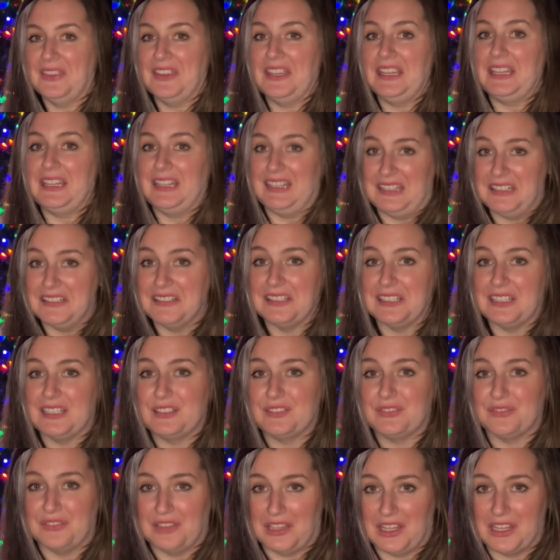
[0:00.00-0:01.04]
the
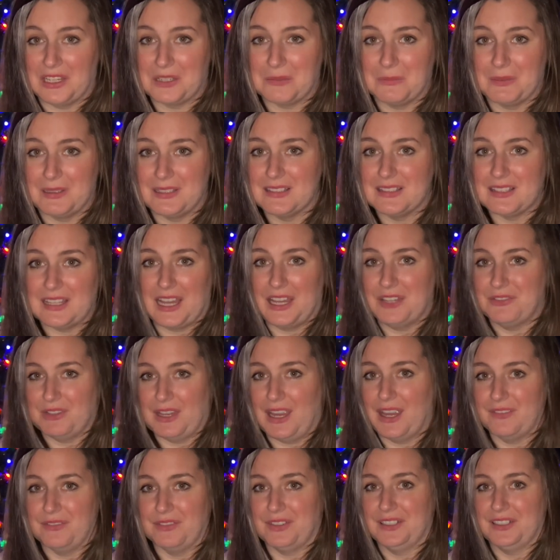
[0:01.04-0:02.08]
easiest Vlogmas I've
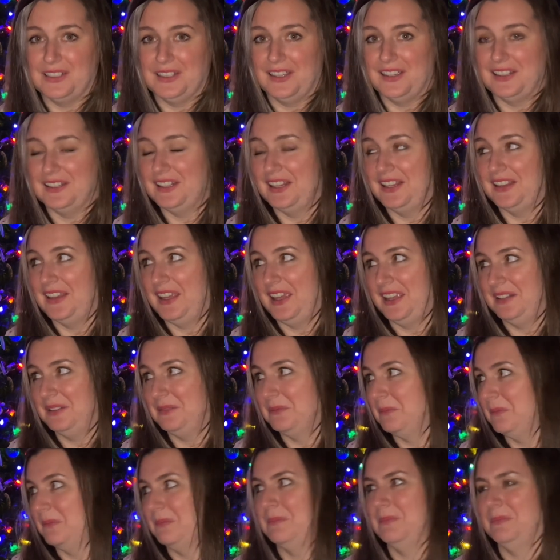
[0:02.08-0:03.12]
ever done, and that
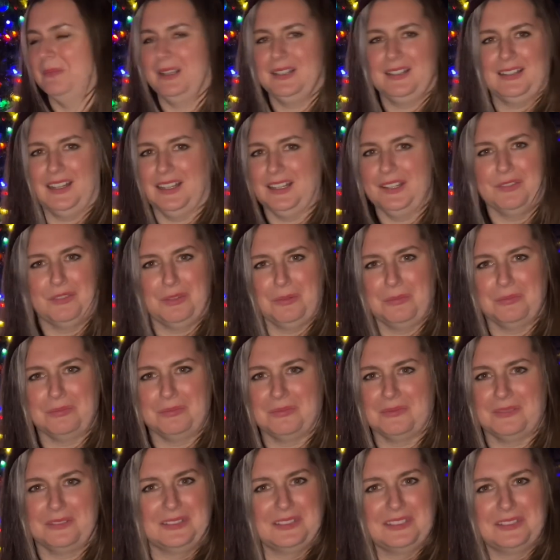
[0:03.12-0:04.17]
might not even
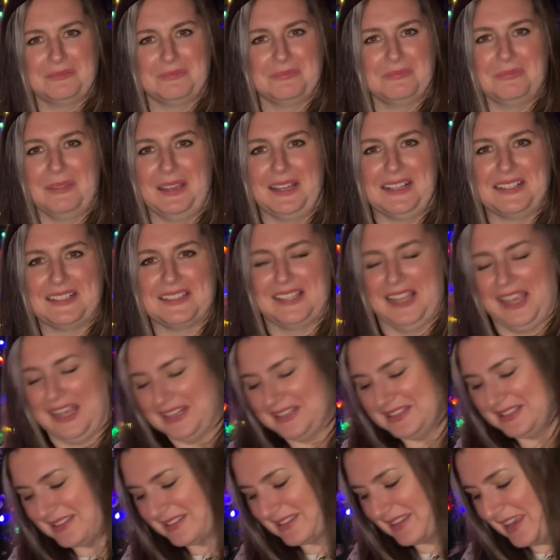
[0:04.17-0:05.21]
make
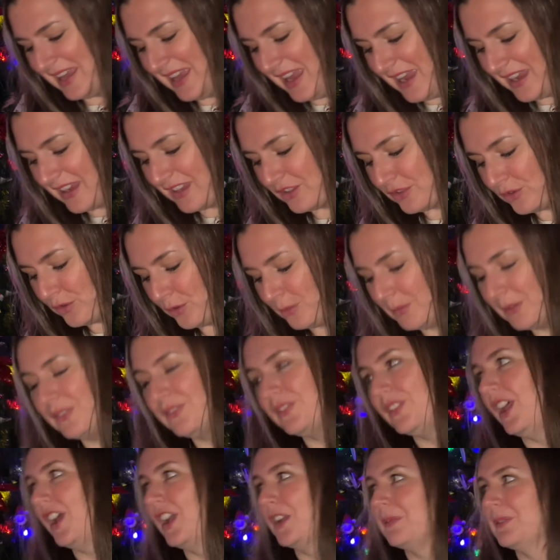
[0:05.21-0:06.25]
sense, because normally
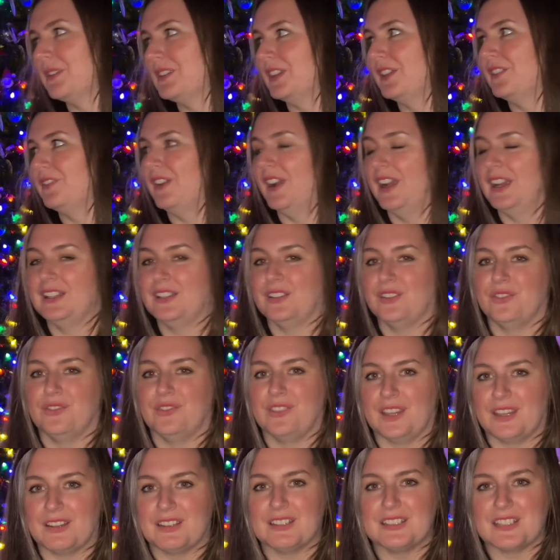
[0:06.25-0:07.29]
Vlogmas I find is
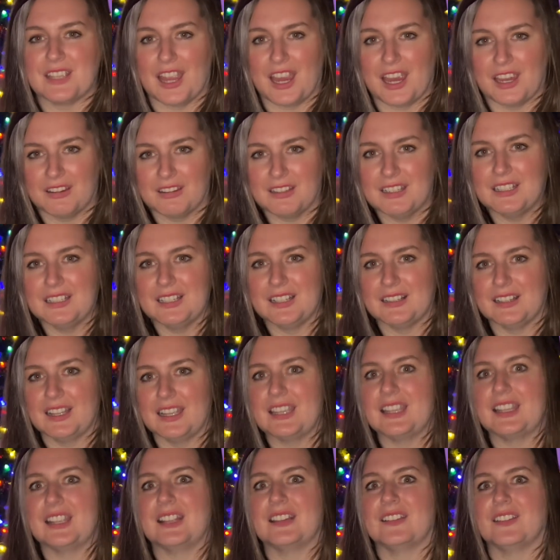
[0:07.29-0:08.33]
very tiring and
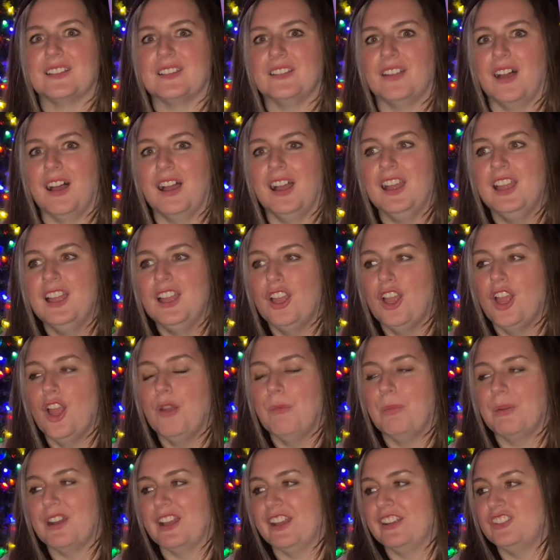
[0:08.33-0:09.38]
like it's a lot,
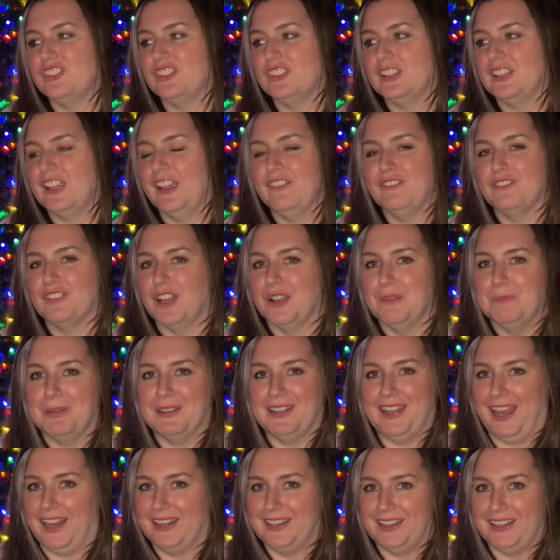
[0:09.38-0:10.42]
but I just have not been
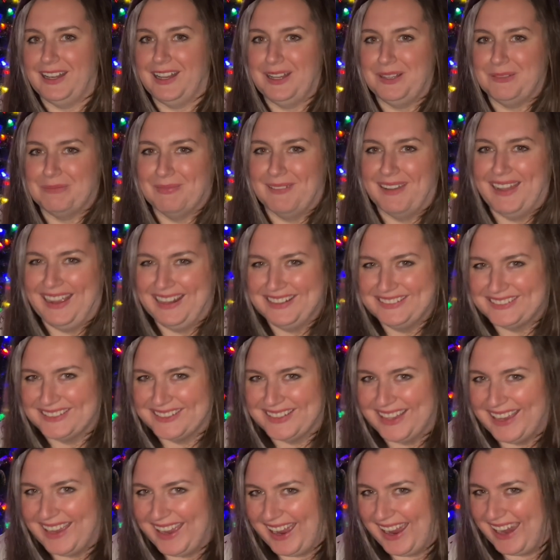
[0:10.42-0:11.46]
editing much.
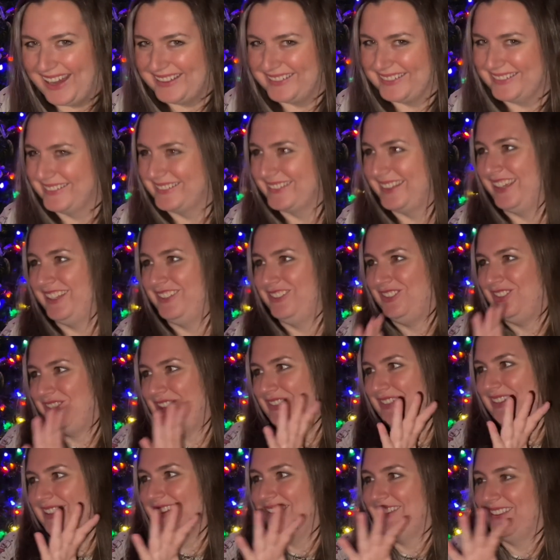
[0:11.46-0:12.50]
I just like
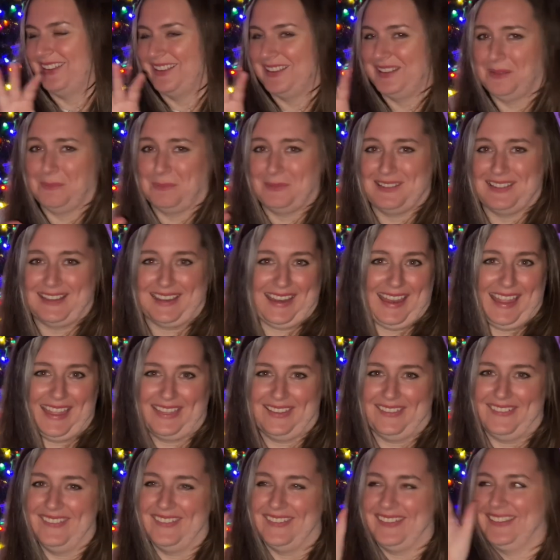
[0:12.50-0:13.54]
strain all the clips
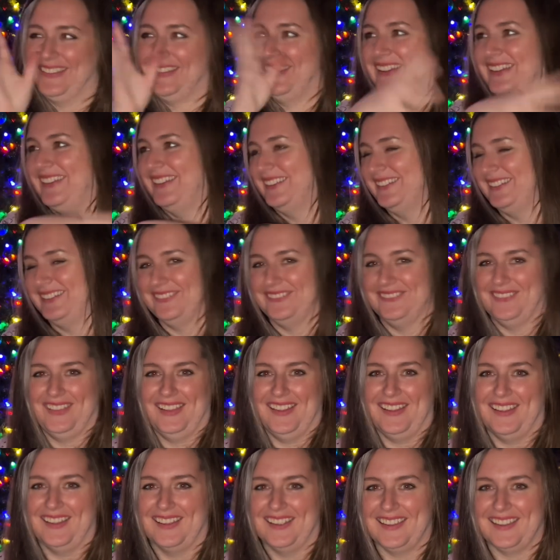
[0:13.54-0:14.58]
together and call it a
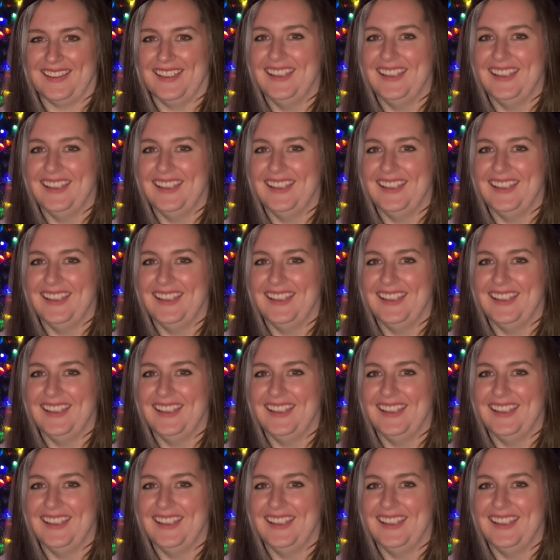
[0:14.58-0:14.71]
vlog,